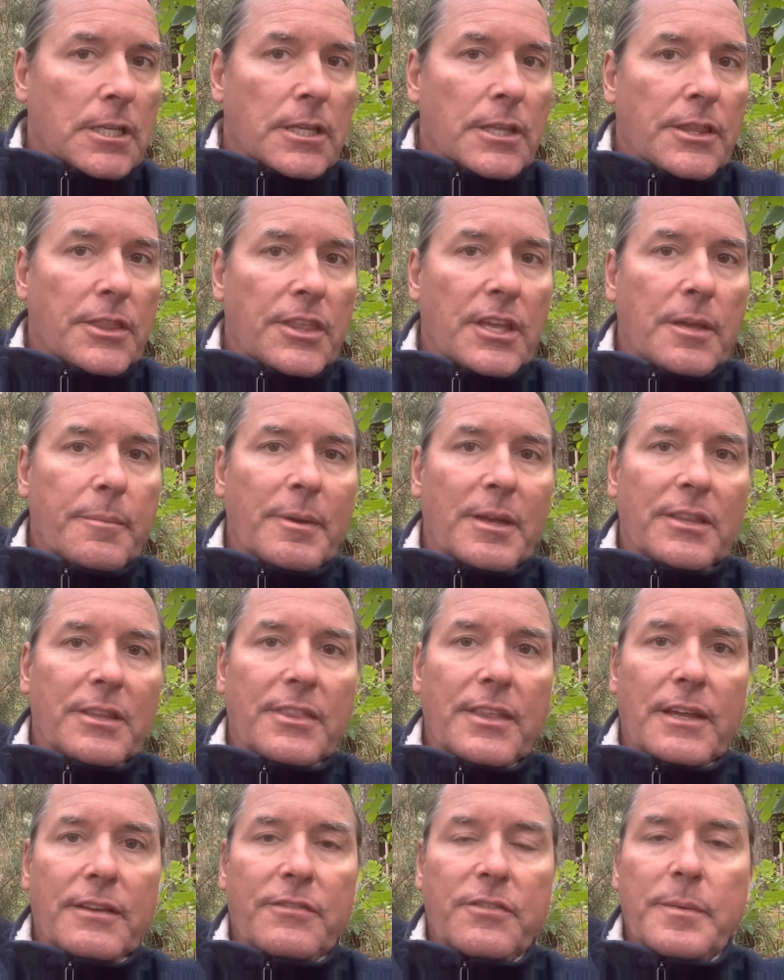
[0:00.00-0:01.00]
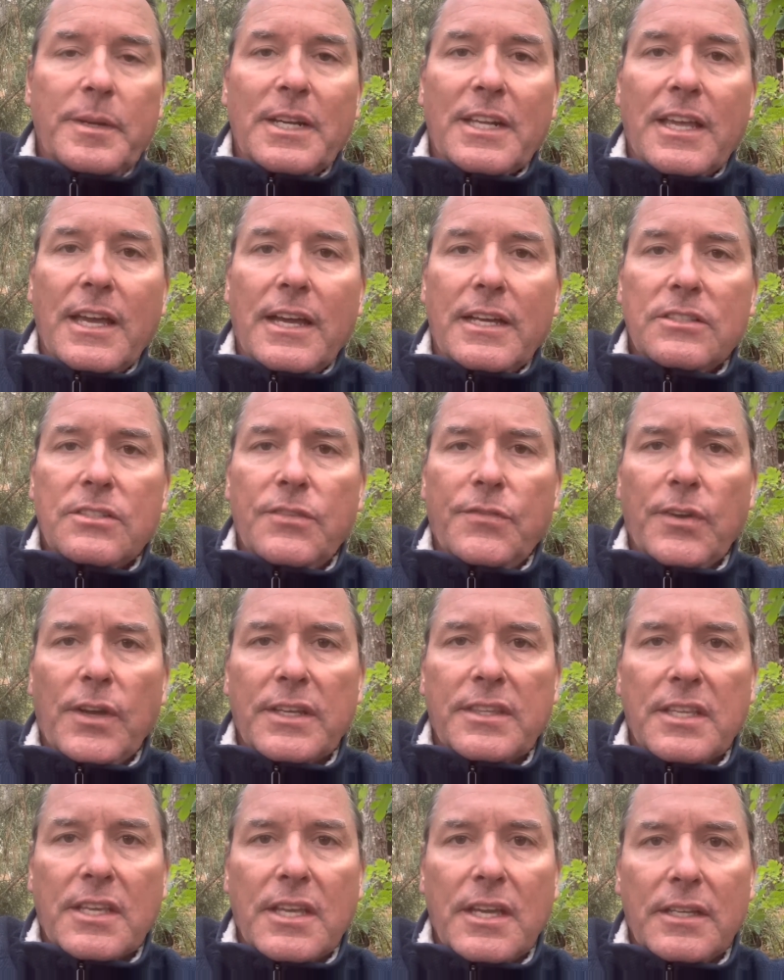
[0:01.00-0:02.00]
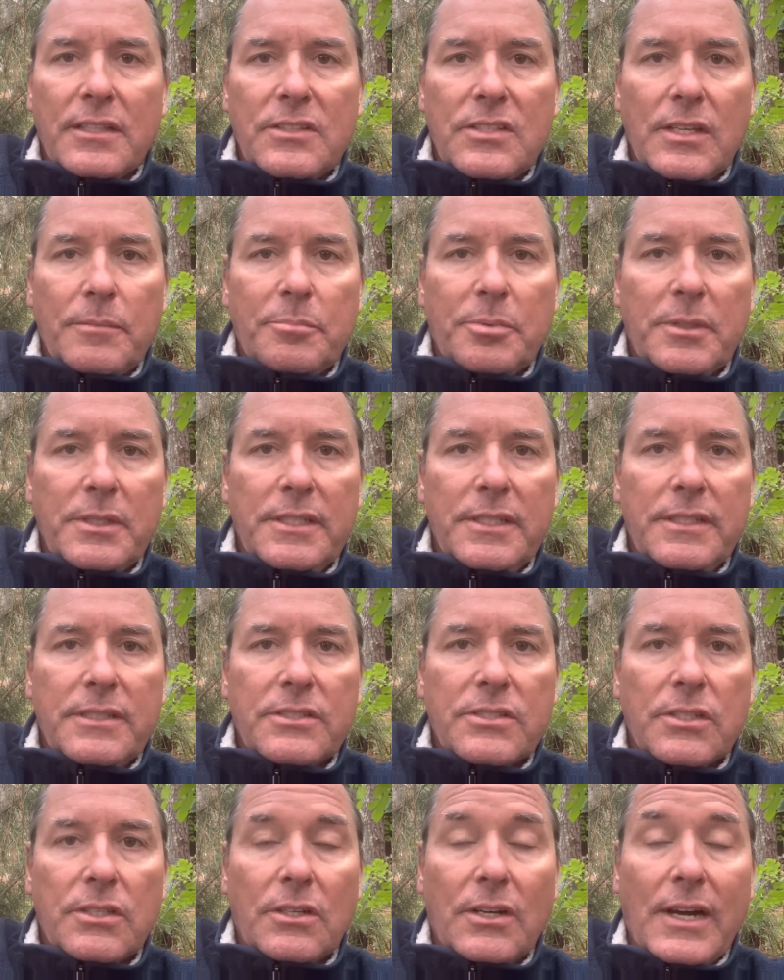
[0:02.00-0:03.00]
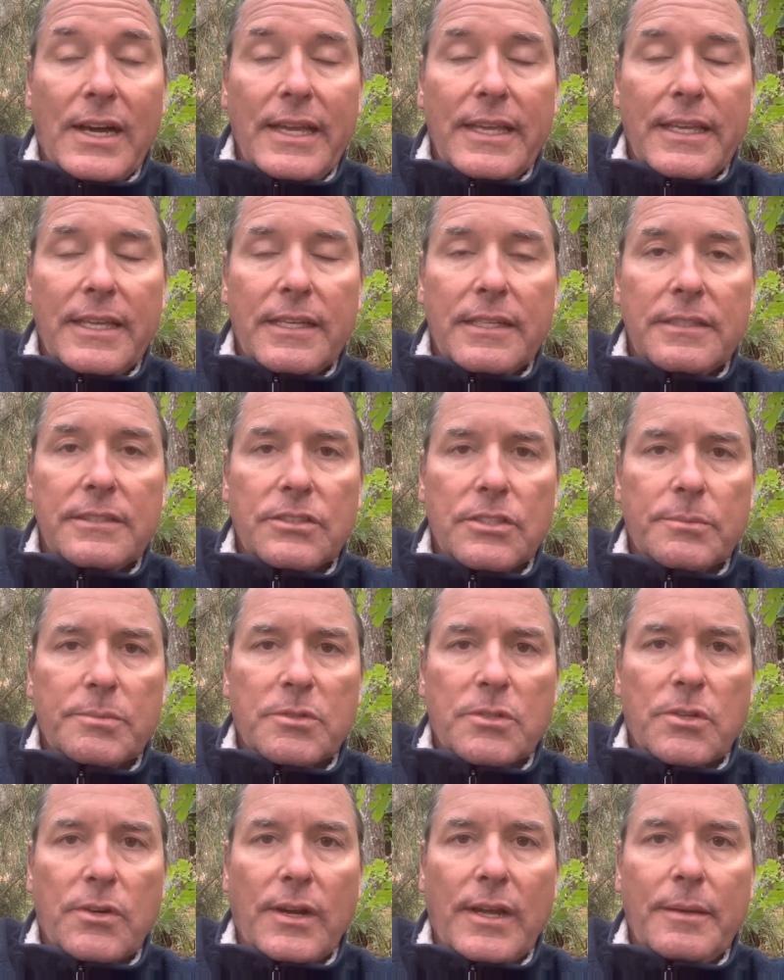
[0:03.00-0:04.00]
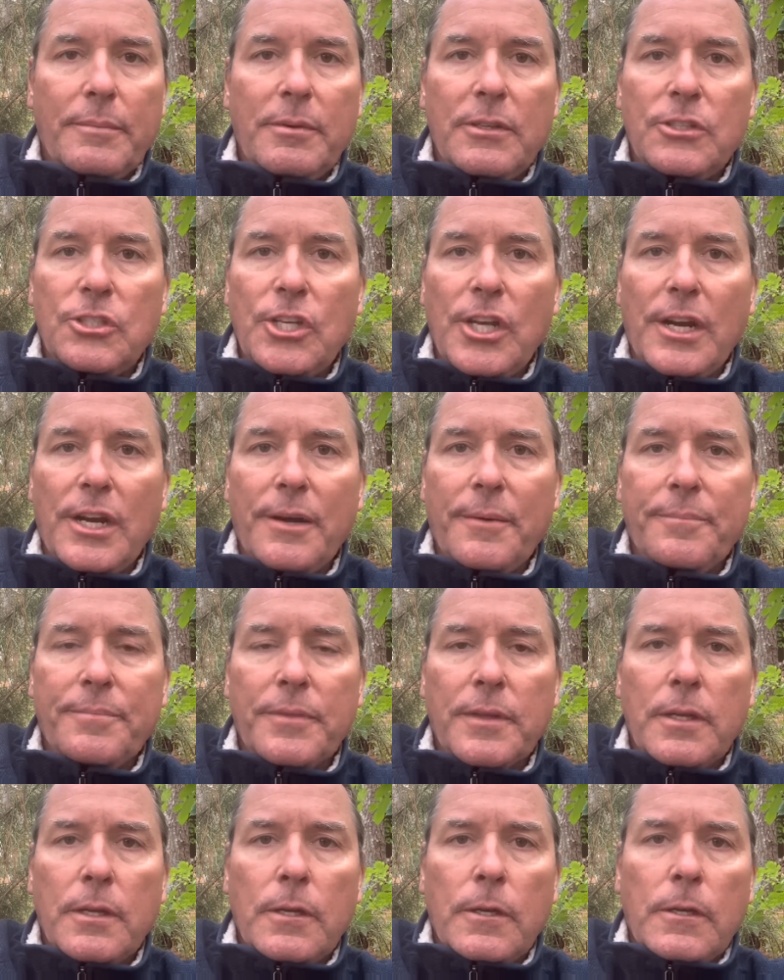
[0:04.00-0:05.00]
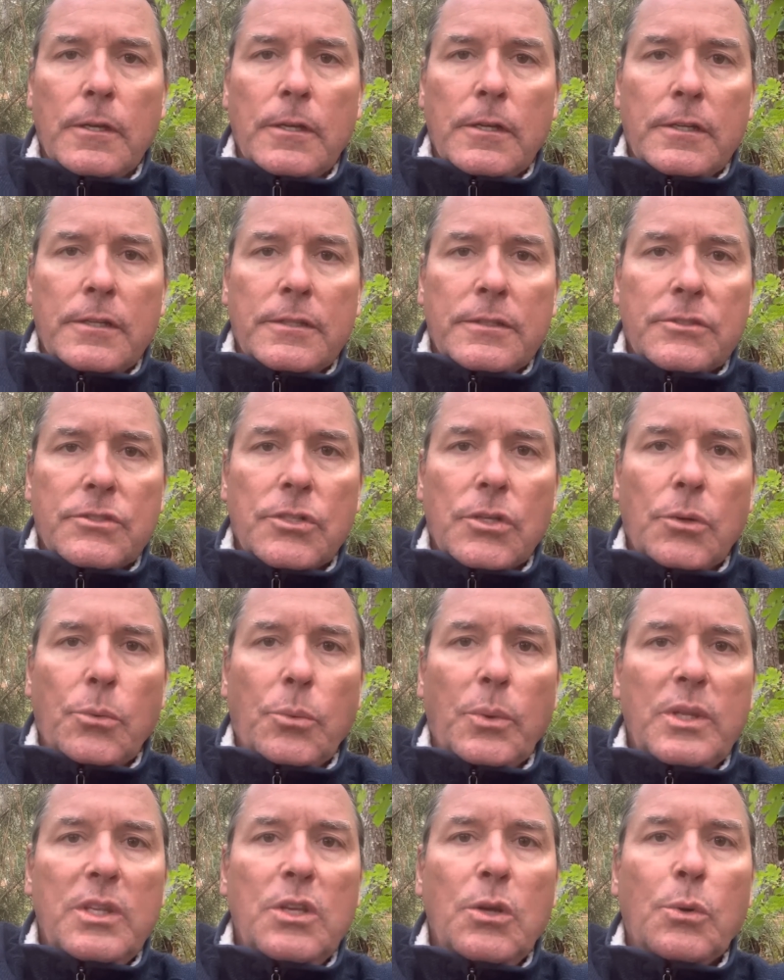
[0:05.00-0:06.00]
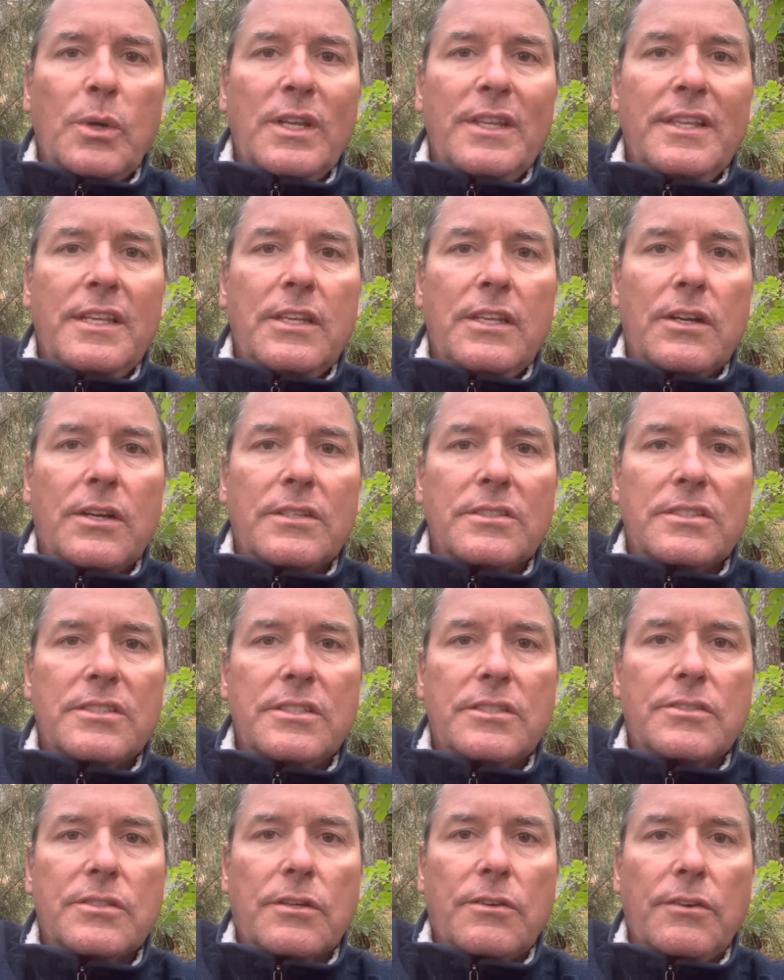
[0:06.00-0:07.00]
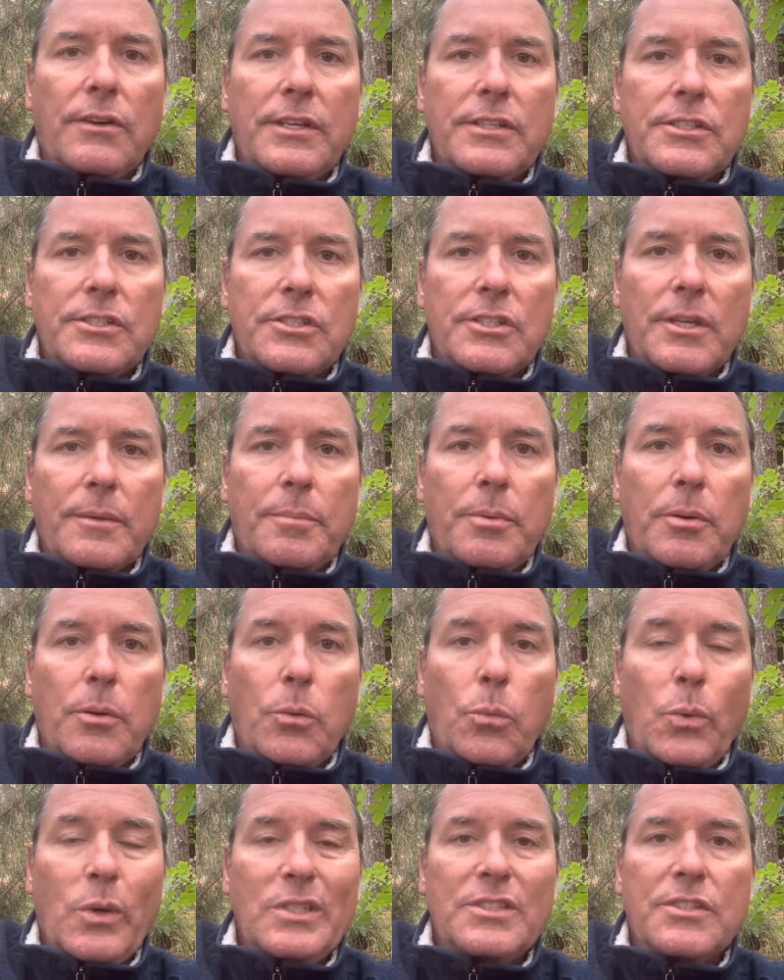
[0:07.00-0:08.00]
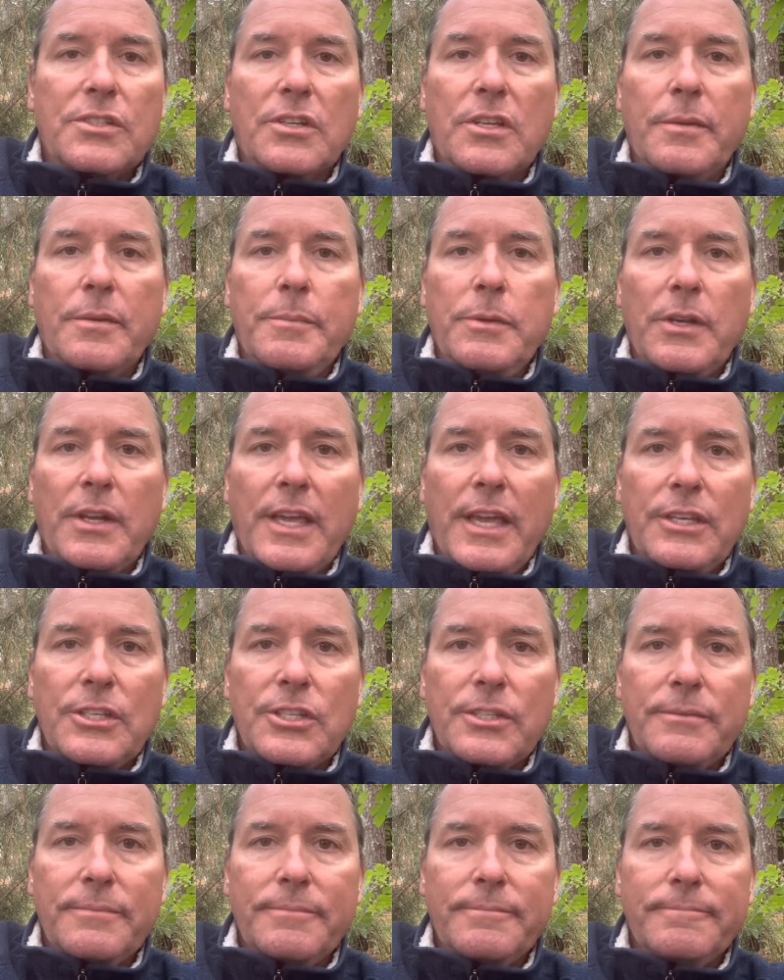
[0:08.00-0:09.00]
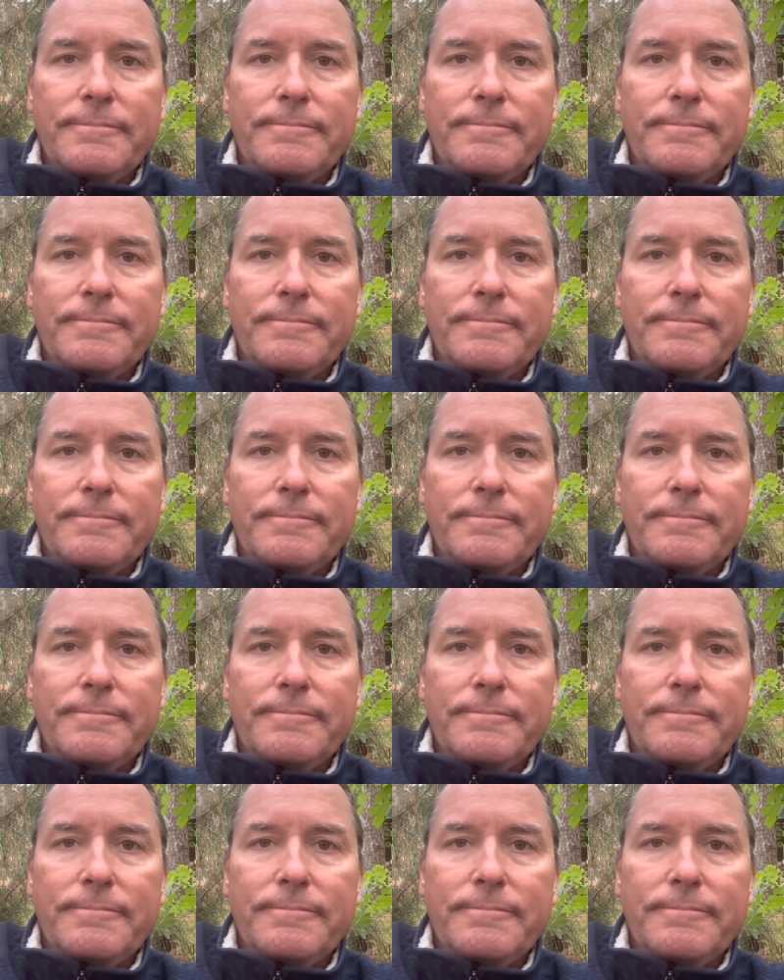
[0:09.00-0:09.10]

Think about that for a minute. Guys, if you like the content, please like, subscribe, and share. So when you're in the narcissistic relationship, was there communication?